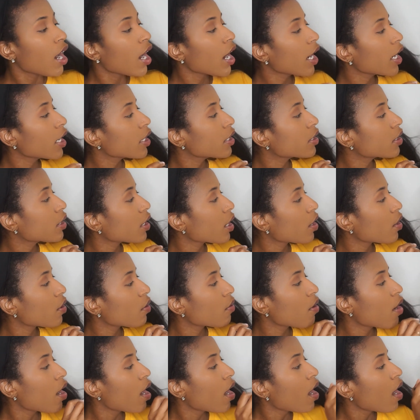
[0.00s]
Alright,
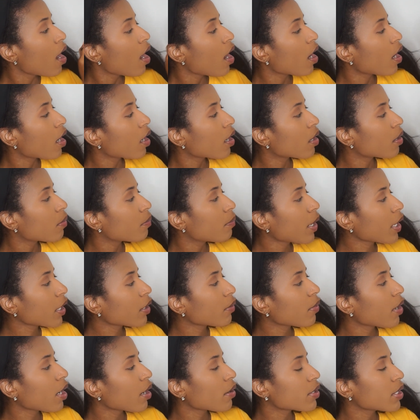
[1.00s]
so
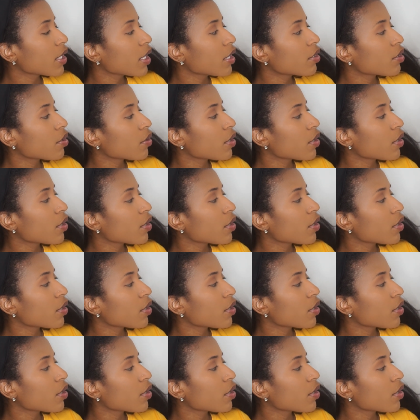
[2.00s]
back to what I was saying.